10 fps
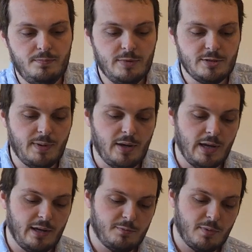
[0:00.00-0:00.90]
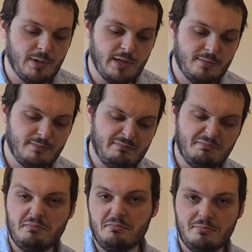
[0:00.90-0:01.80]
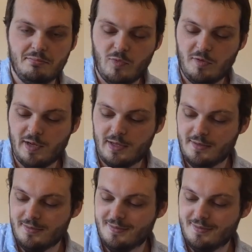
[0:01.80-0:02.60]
That's about half, probably, roughly.